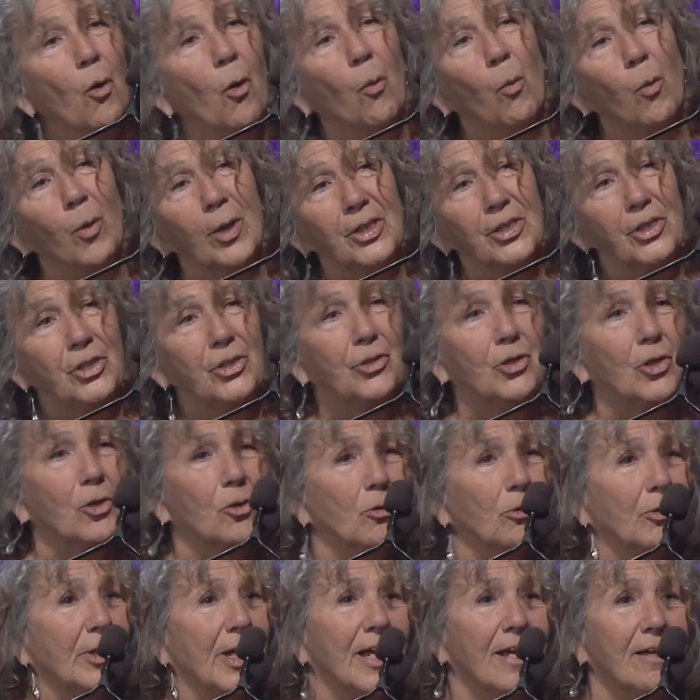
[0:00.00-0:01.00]
when you
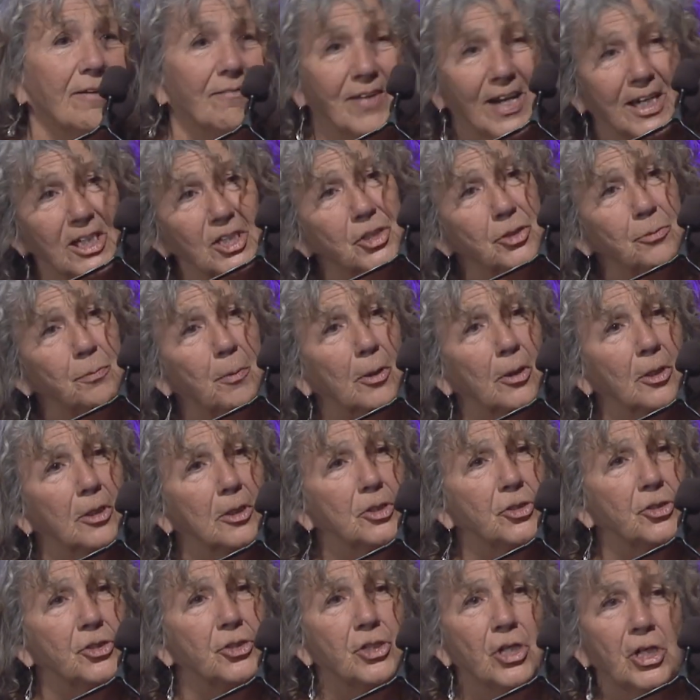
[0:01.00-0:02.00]
don't have
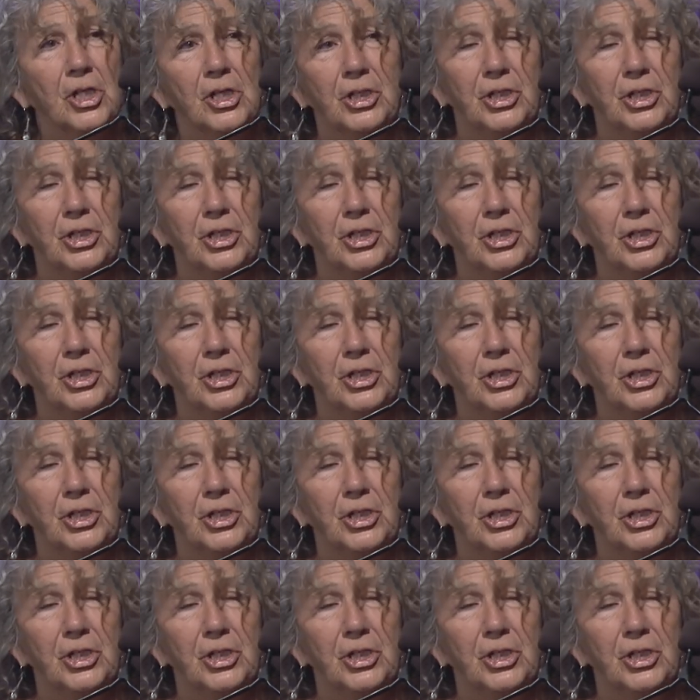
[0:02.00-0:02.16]
experts,